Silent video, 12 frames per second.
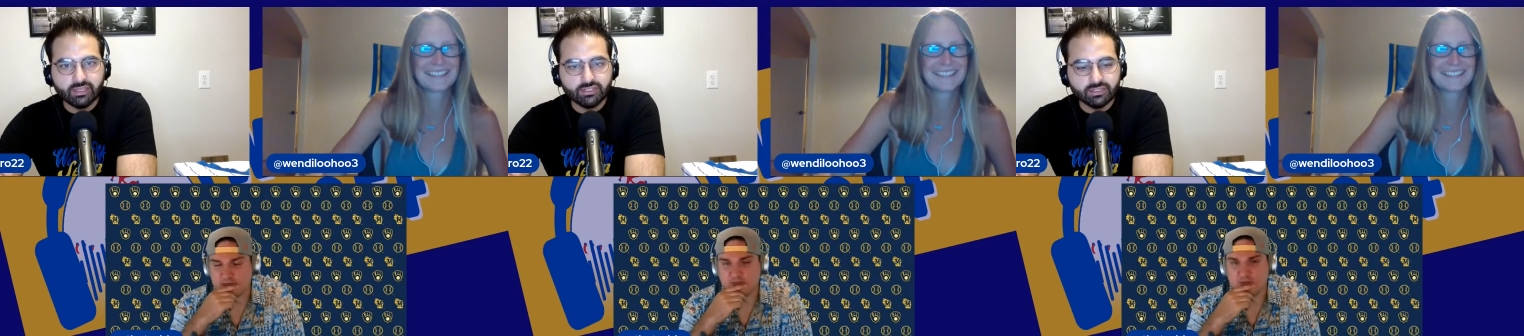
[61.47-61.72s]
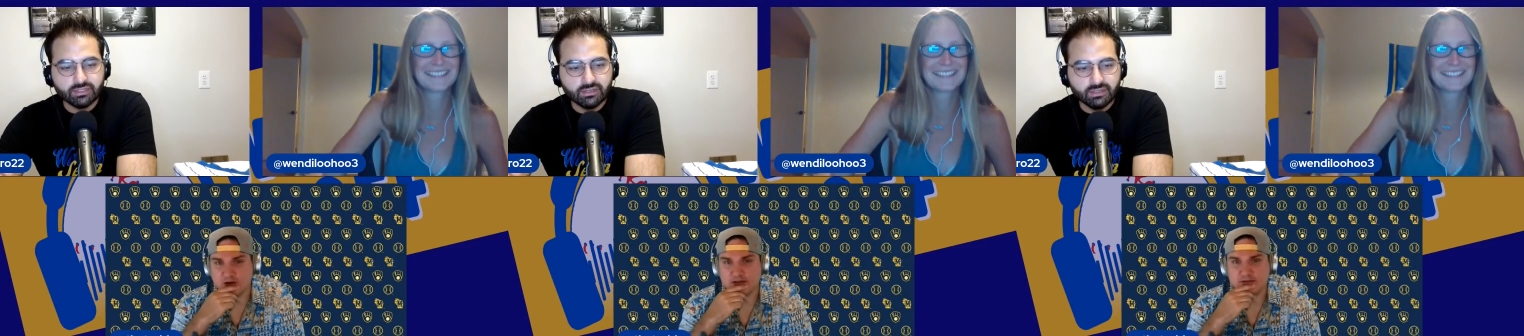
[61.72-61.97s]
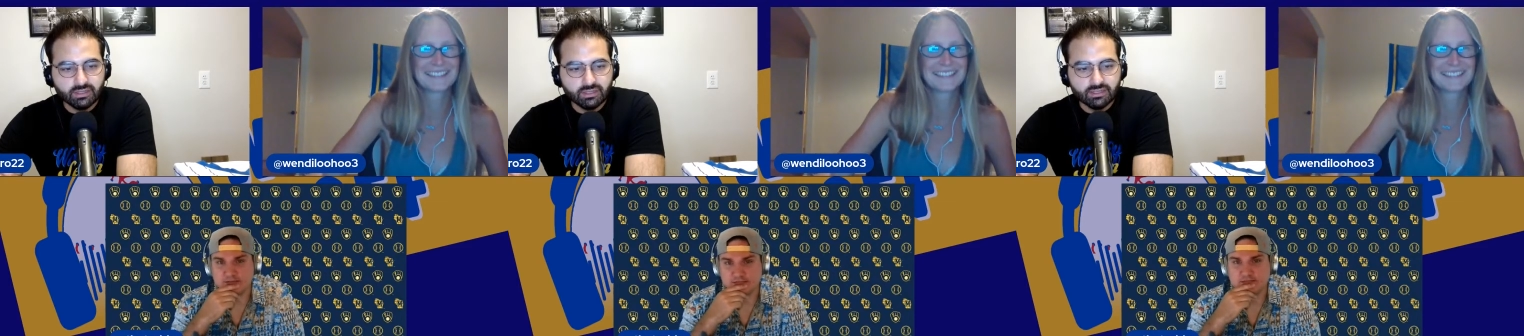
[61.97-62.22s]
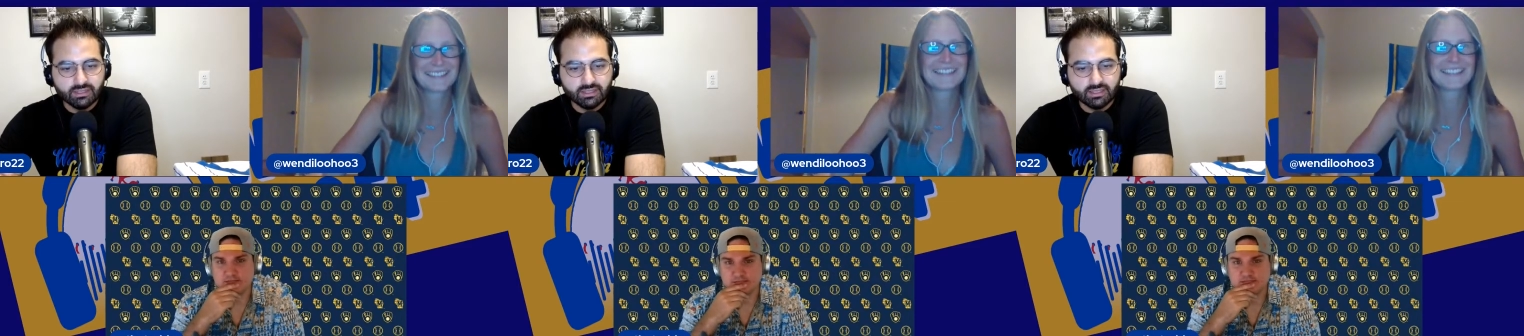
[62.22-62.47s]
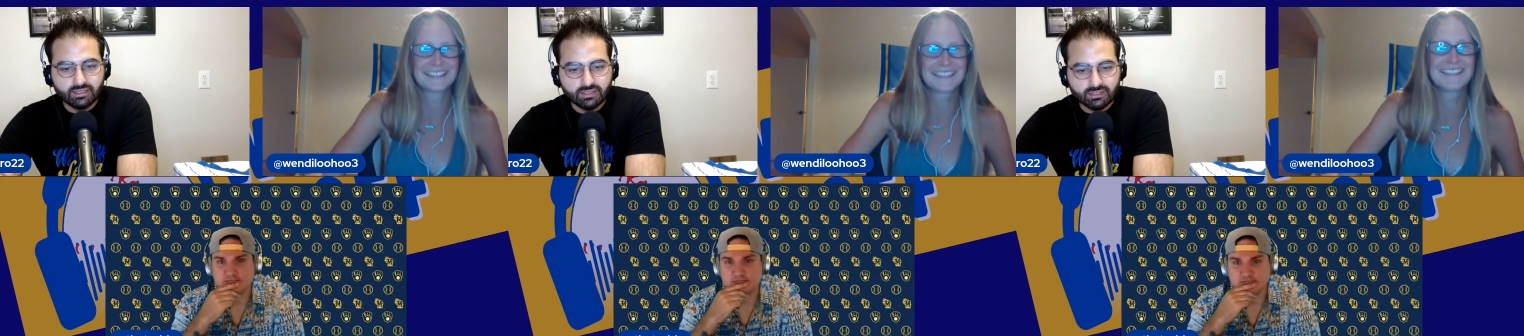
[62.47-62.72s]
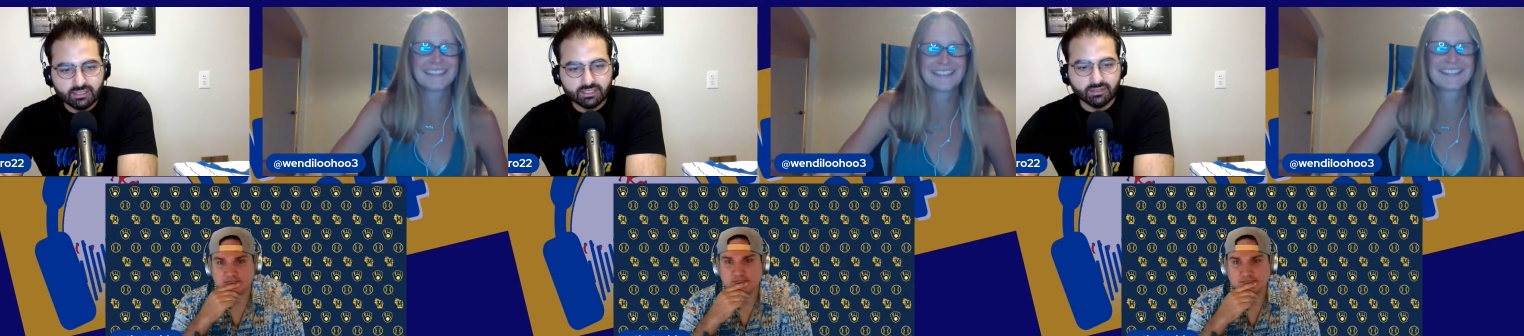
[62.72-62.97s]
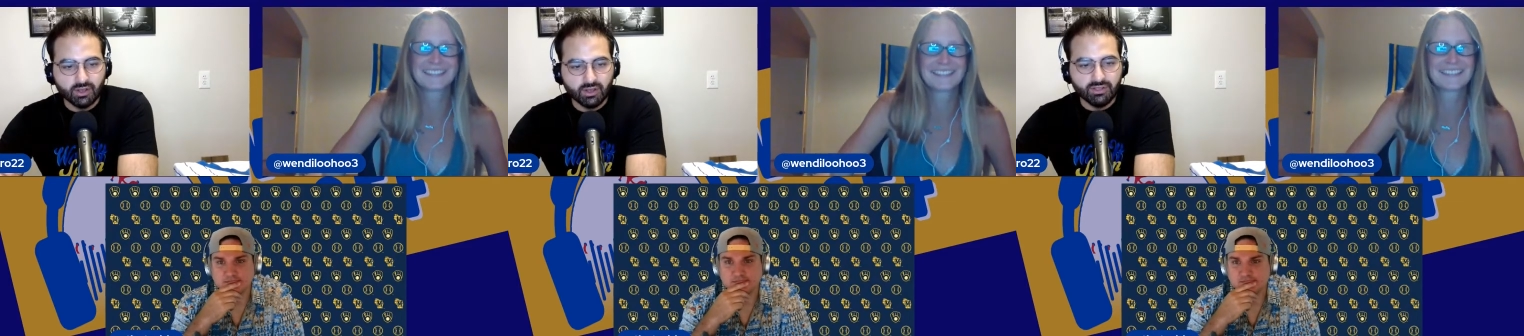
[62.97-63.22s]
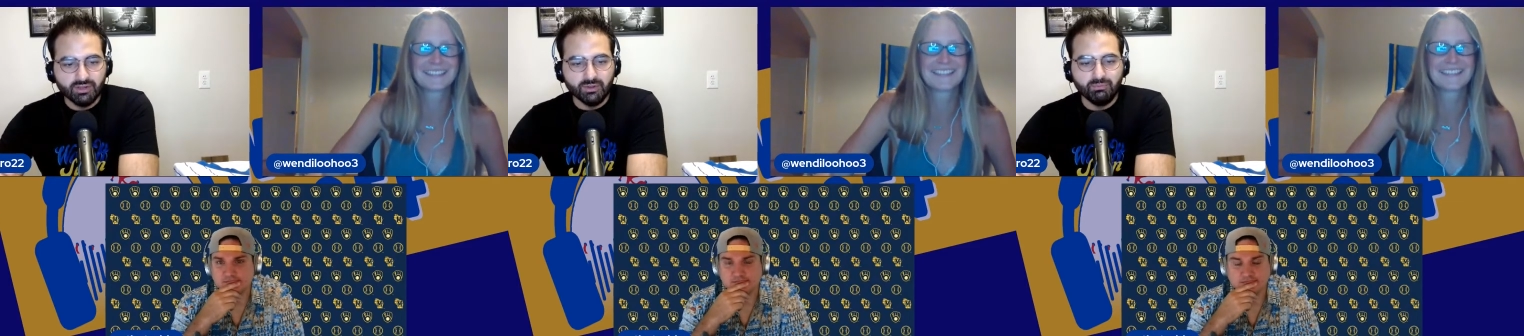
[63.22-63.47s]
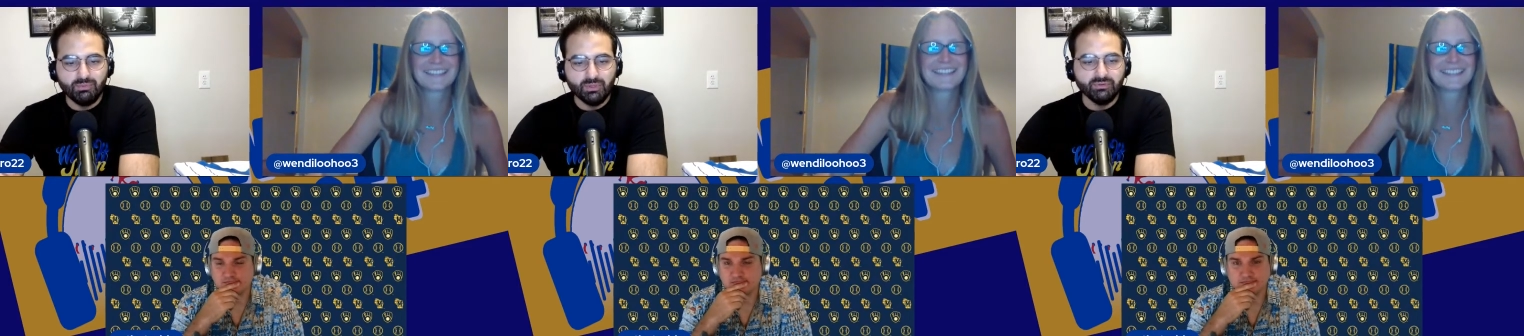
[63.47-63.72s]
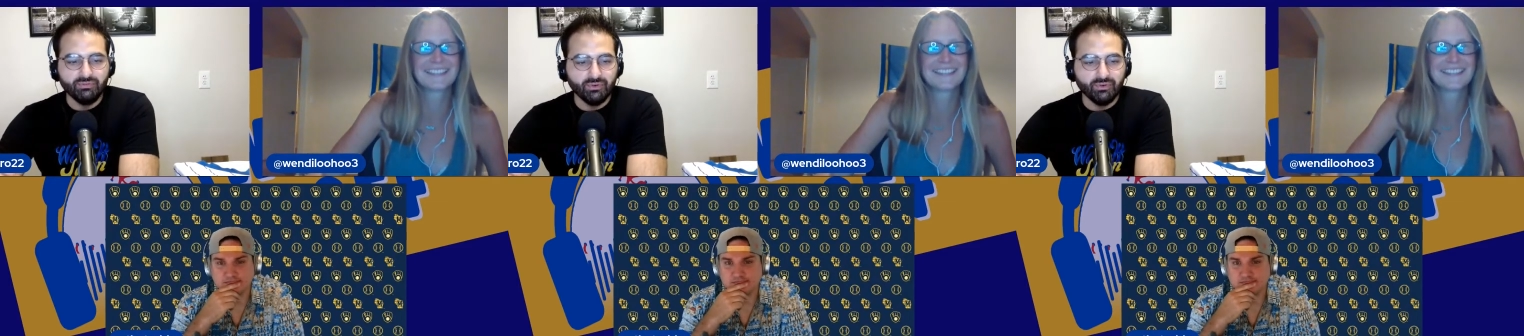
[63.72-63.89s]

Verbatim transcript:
Speaker 1: Right. Right. Uh-huh. Oh, you know, beautiful and